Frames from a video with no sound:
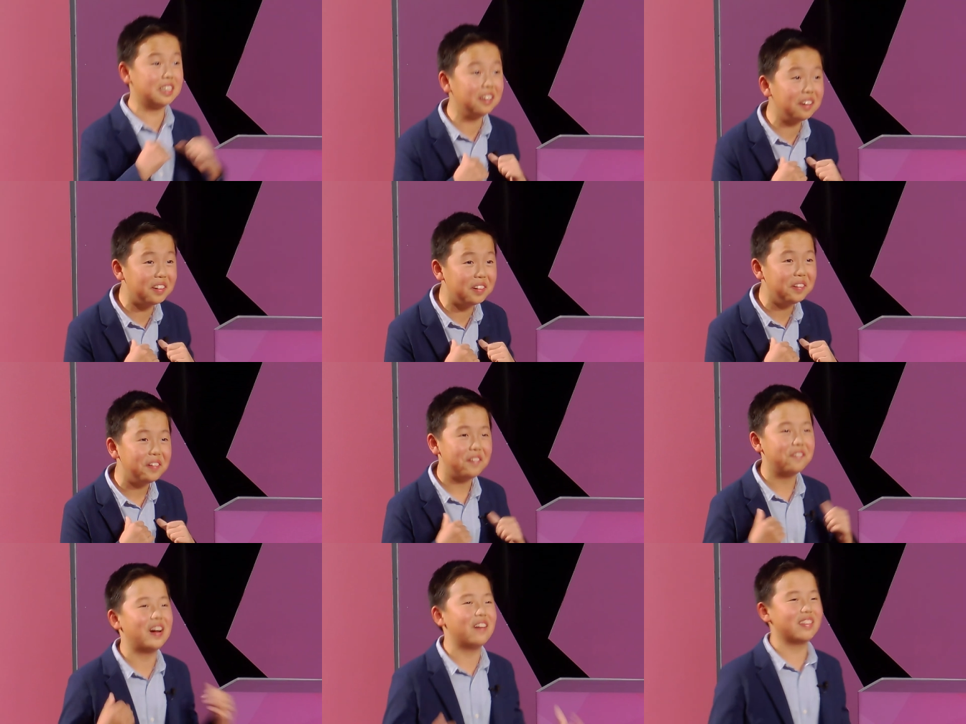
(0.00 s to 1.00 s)
Sue
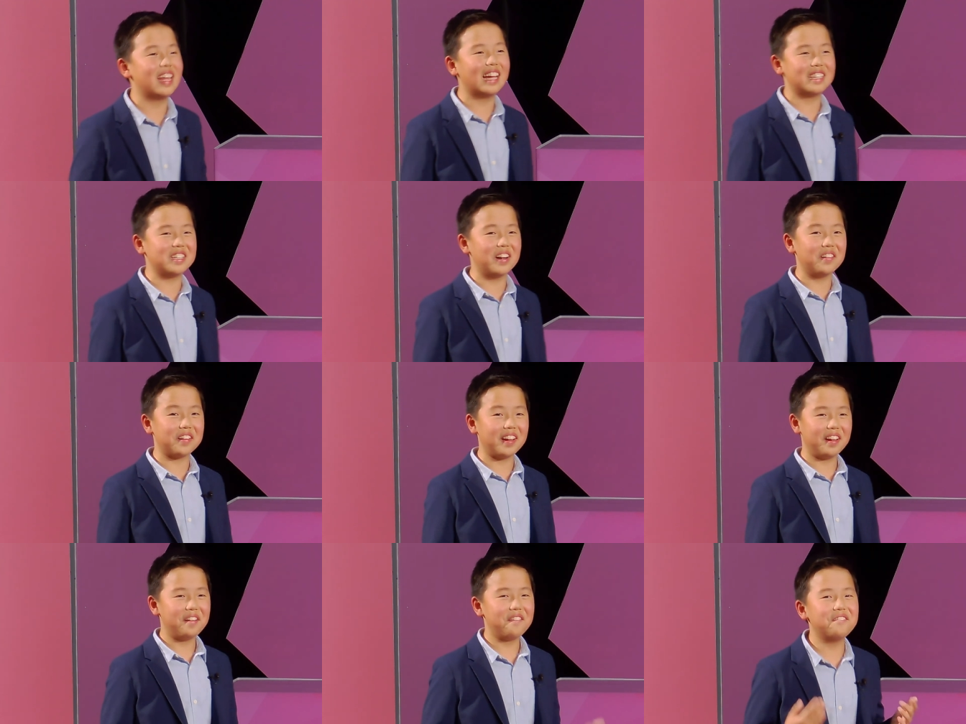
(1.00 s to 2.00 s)
found that joke
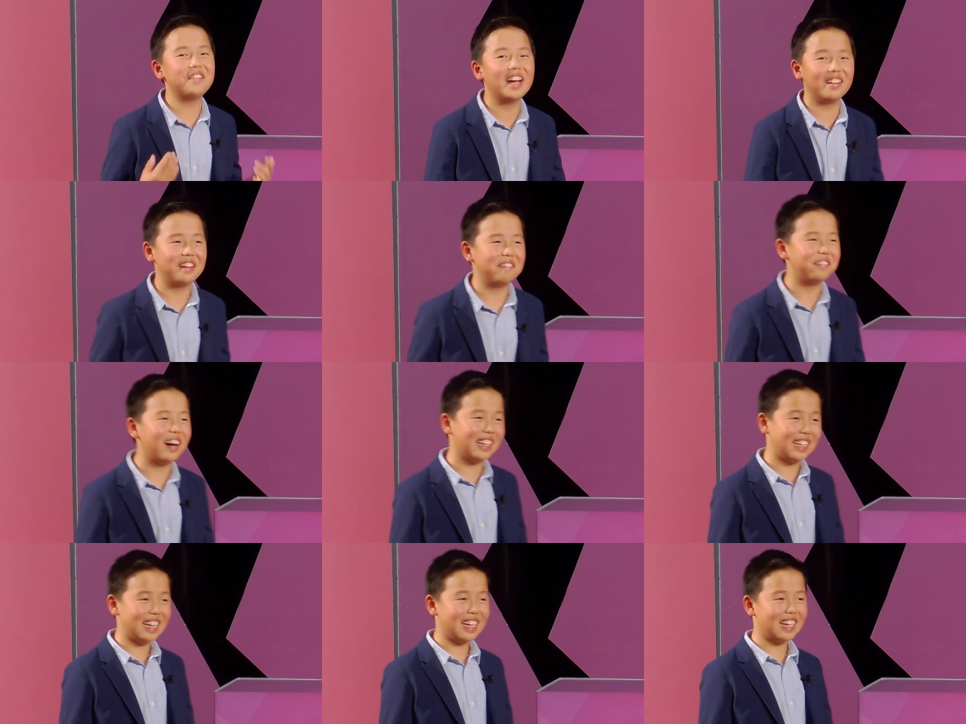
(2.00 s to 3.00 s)
very
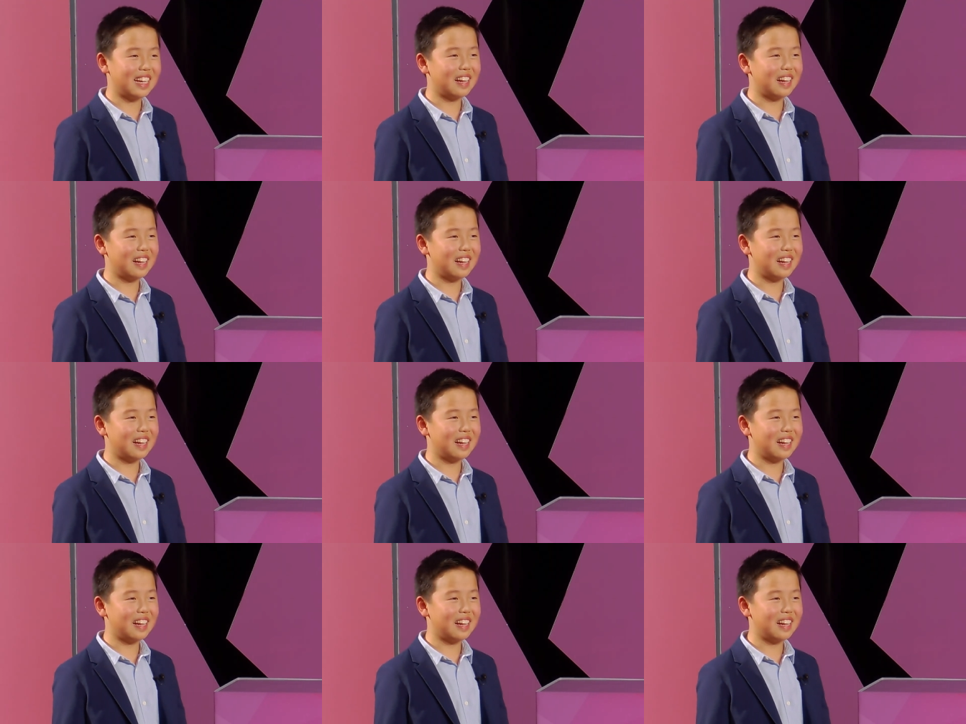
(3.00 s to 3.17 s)
funny.